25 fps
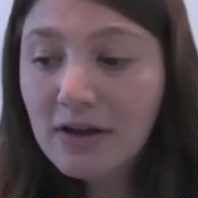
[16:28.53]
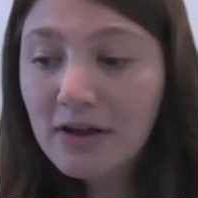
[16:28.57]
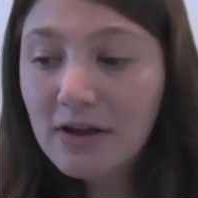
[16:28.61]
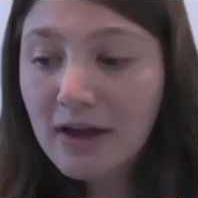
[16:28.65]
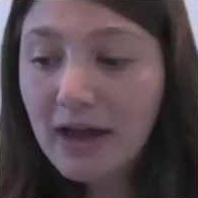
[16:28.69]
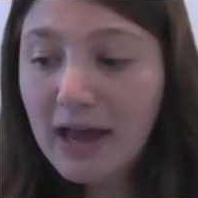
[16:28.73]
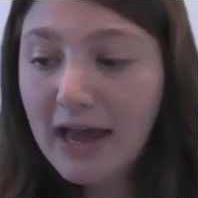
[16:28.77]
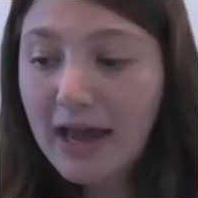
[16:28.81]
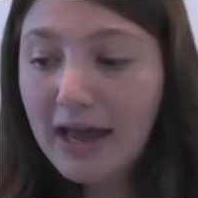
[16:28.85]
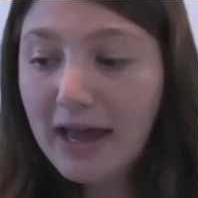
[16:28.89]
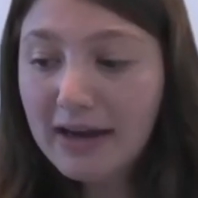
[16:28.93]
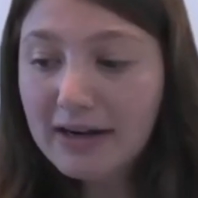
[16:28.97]

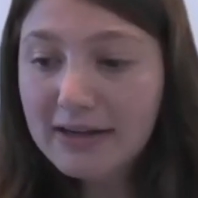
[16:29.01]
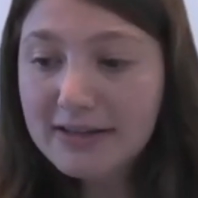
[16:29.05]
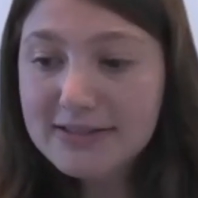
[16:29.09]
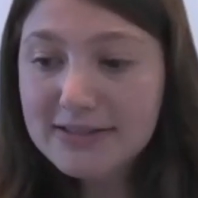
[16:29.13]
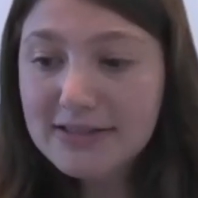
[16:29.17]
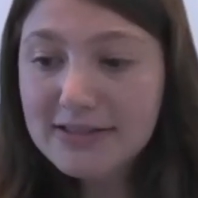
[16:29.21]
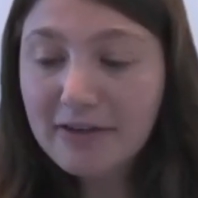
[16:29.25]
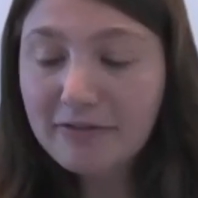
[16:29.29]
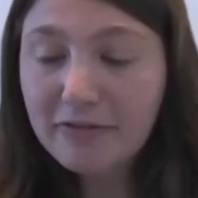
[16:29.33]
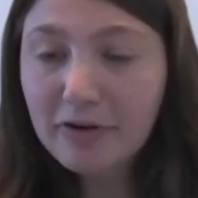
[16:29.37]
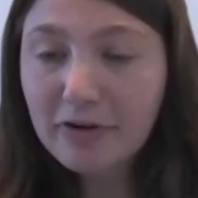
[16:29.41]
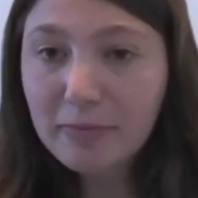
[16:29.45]
And it's
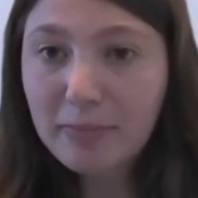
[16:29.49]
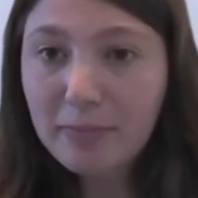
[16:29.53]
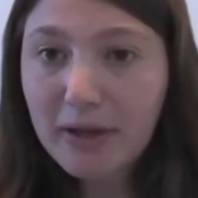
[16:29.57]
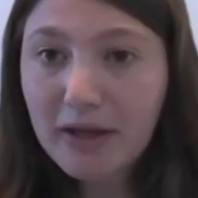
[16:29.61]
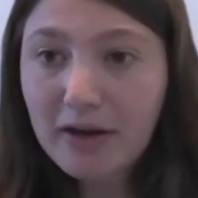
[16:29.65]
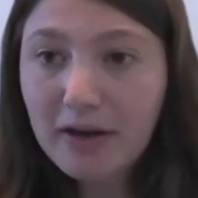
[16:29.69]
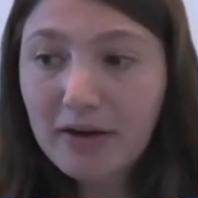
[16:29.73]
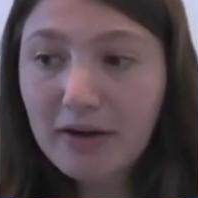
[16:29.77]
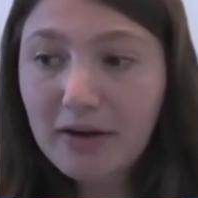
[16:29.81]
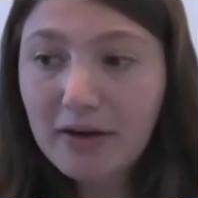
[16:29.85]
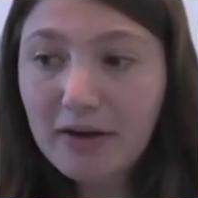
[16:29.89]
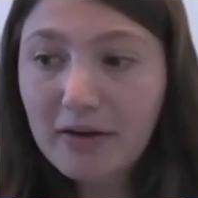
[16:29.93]
never
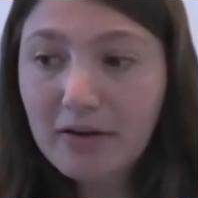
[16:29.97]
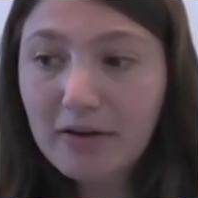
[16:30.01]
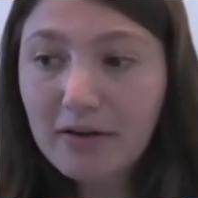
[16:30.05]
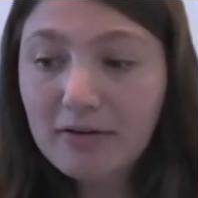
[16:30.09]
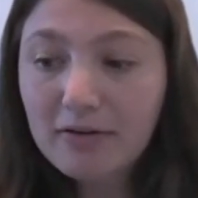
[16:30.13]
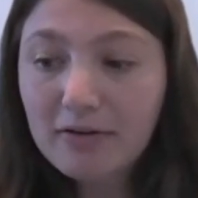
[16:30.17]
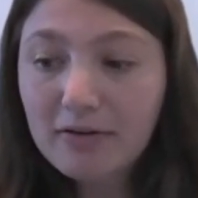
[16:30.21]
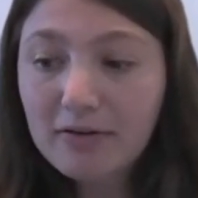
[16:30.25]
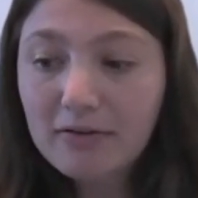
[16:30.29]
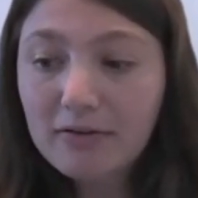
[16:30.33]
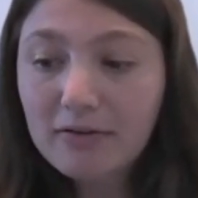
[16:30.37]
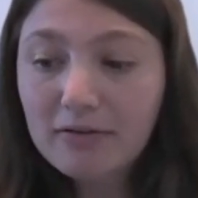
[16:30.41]
been
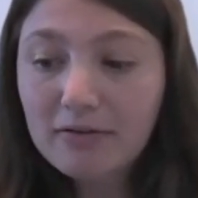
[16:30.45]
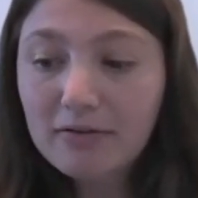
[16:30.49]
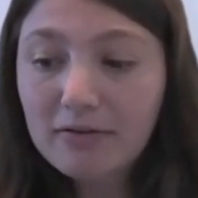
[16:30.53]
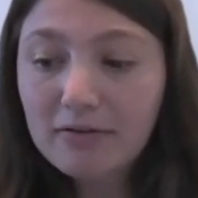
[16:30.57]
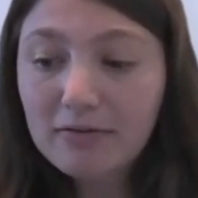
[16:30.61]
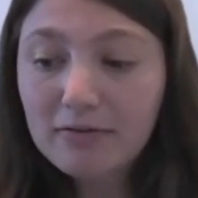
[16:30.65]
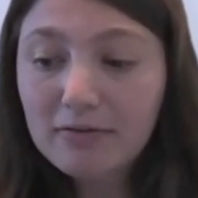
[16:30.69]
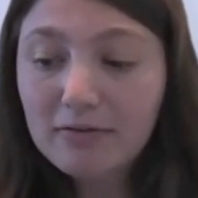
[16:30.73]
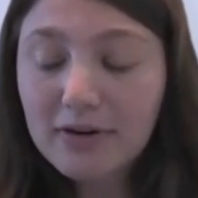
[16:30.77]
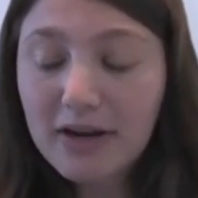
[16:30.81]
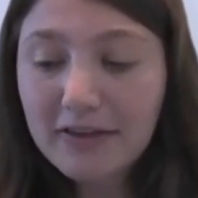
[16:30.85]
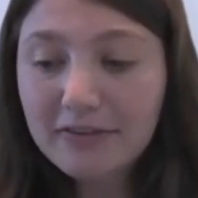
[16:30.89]

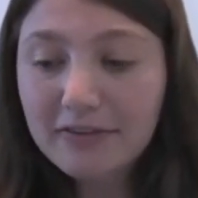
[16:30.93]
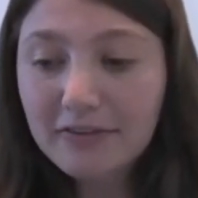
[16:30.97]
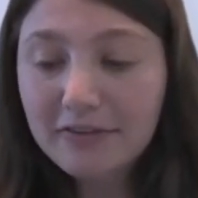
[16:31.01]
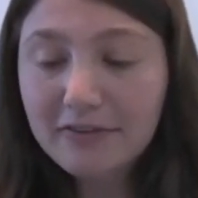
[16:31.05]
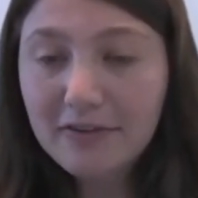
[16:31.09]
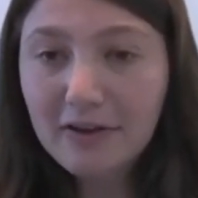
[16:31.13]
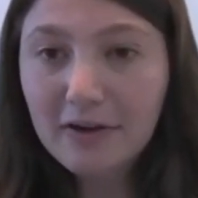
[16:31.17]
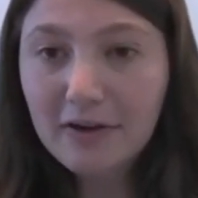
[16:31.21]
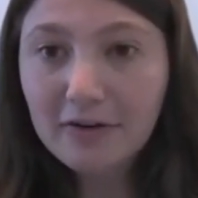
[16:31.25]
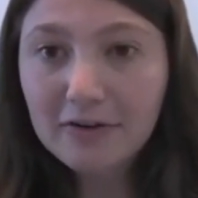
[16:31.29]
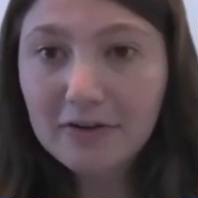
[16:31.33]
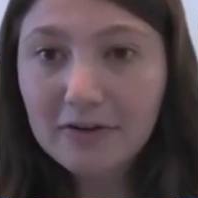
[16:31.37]

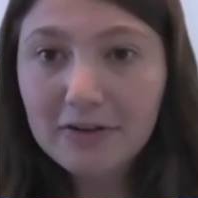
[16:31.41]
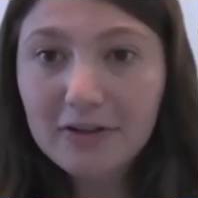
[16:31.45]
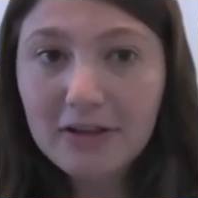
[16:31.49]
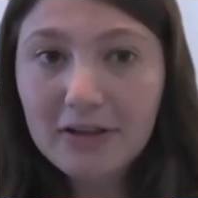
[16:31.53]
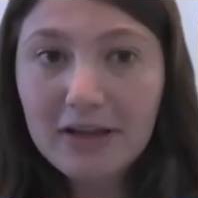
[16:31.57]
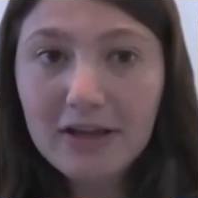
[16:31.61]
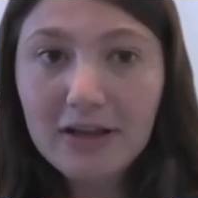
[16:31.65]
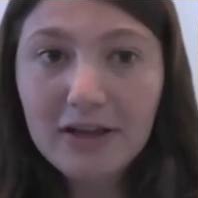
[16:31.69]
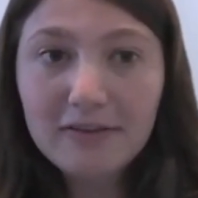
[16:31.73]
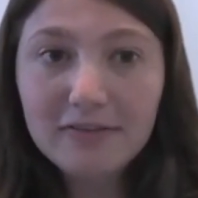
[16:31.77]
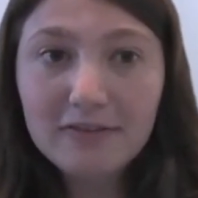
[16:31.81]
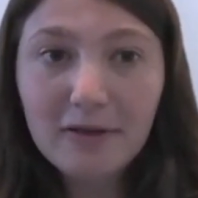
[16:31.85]

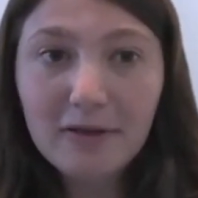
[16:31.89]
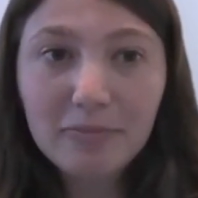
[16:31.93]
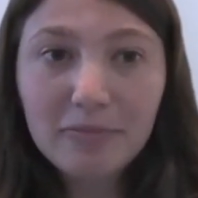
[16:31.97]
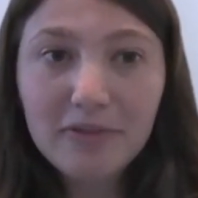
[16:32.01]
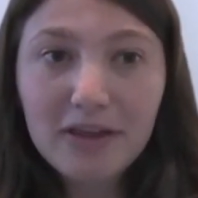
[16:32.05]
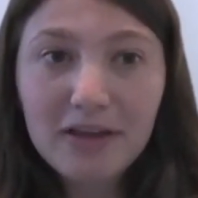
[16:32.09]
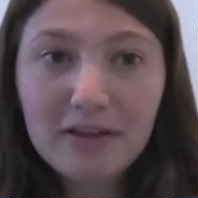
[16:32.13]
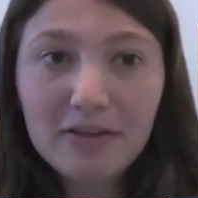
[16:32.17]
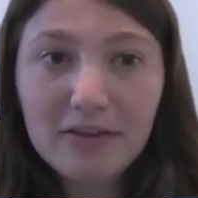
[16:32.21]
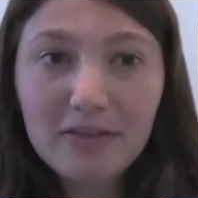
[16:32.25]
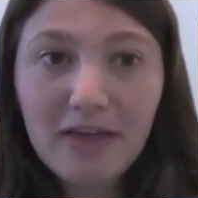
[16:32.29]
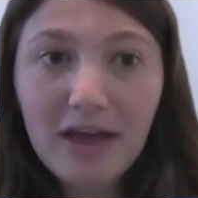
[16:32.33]
necessarily
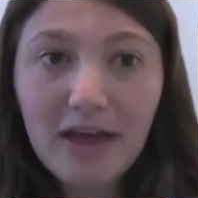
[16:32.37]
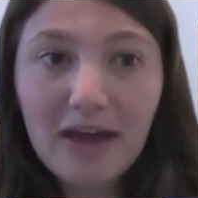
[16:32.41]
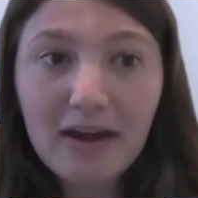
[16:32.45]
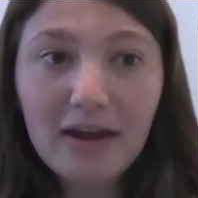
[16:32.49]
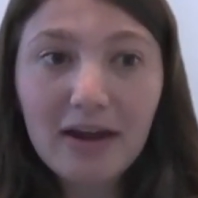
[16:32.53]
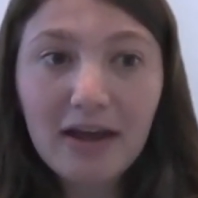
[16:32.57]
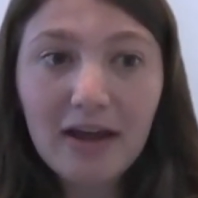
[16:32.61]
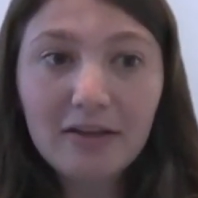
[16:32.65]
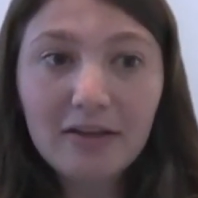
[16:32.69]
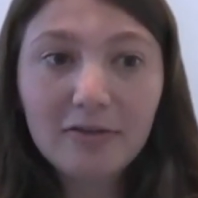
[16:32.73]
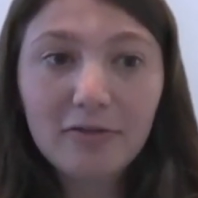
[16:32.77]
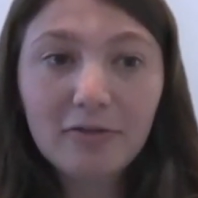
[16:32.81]
something that
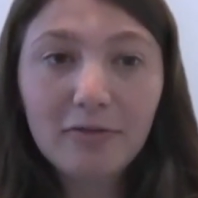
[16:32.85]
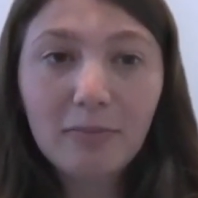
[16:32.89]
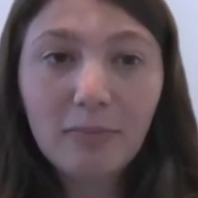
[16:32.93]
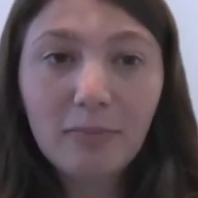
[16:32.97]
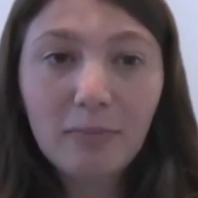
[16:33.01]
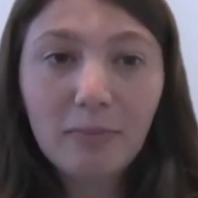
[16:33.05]
has